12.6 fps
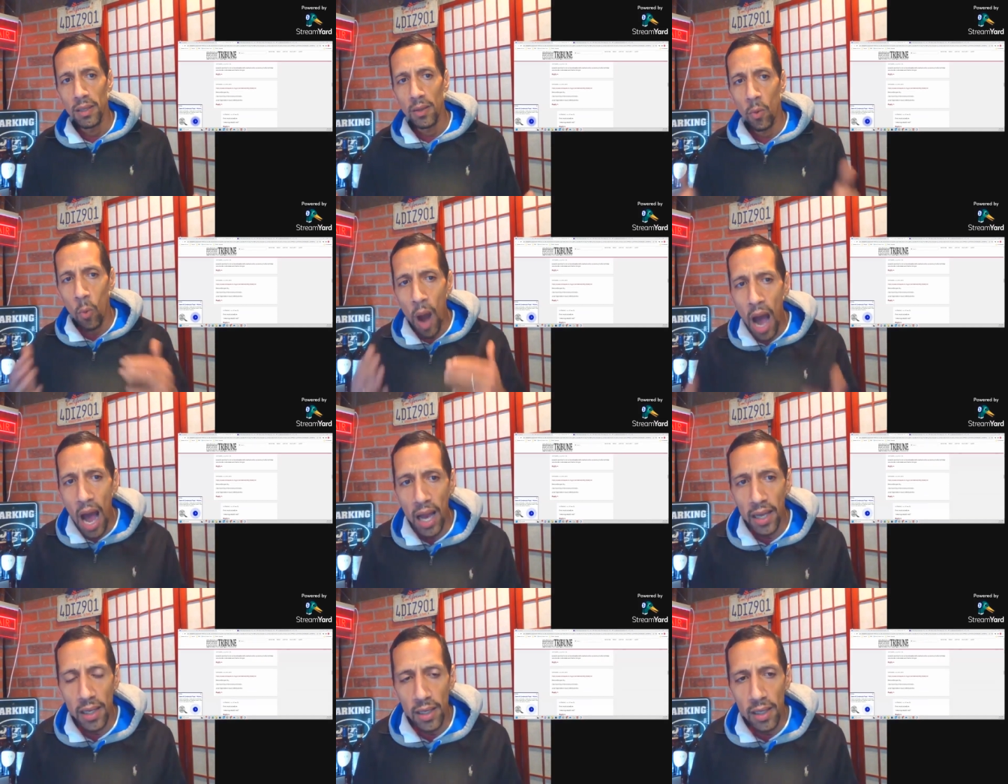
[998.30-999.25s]

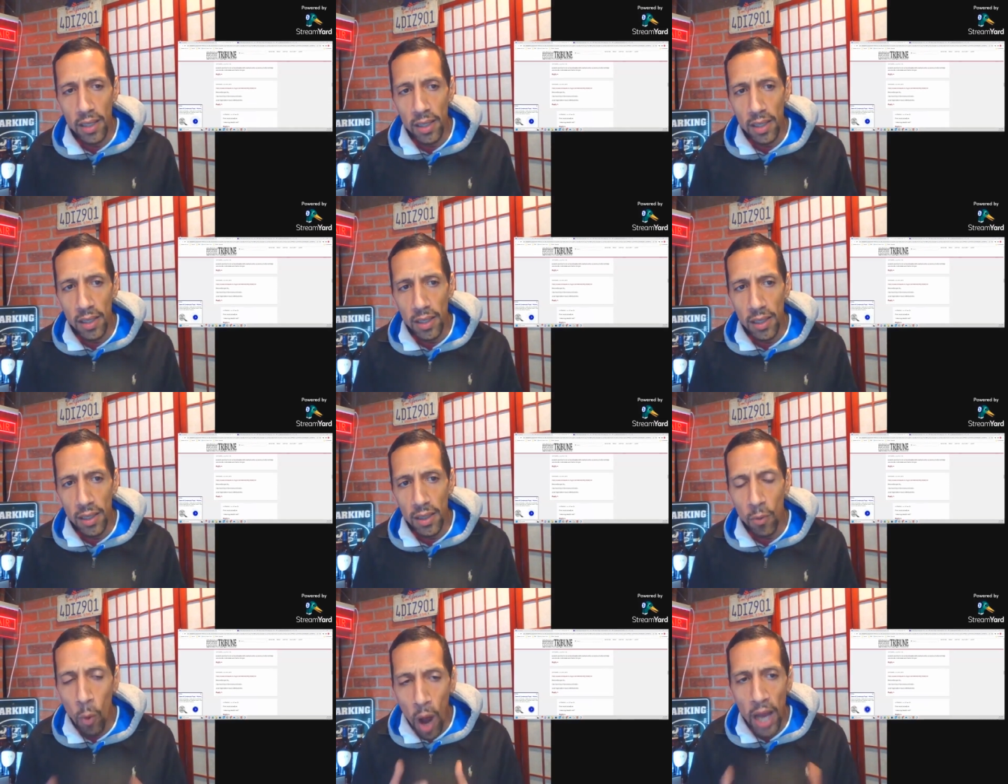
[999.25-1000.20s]
Why?
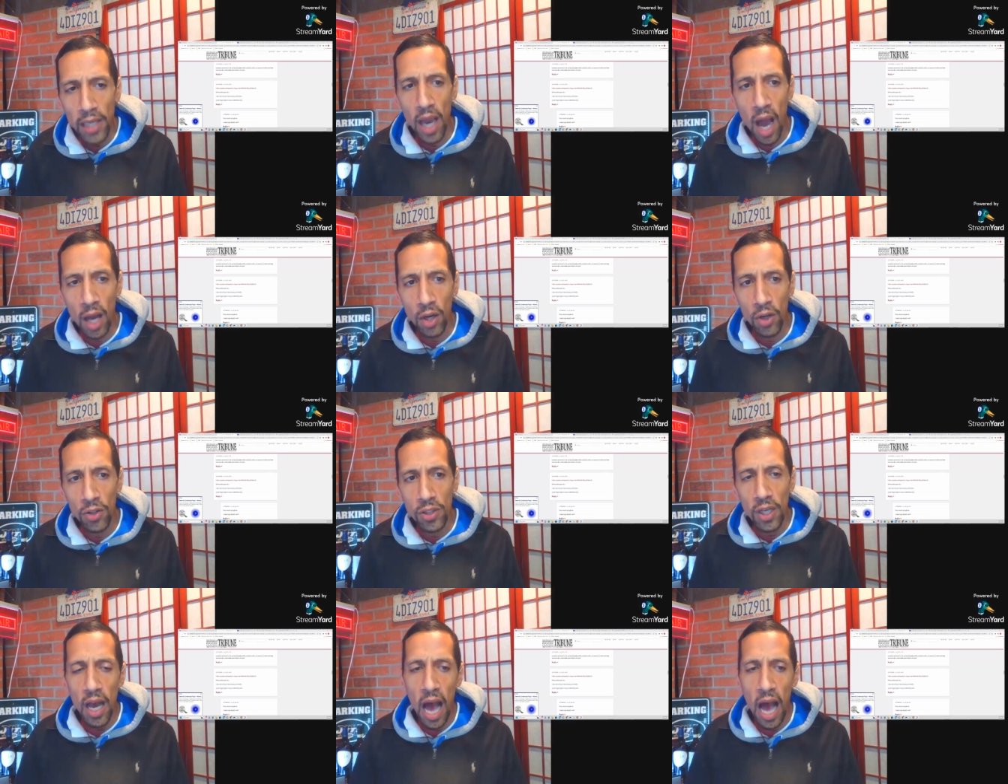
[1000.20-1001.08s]
Why, Yonkers?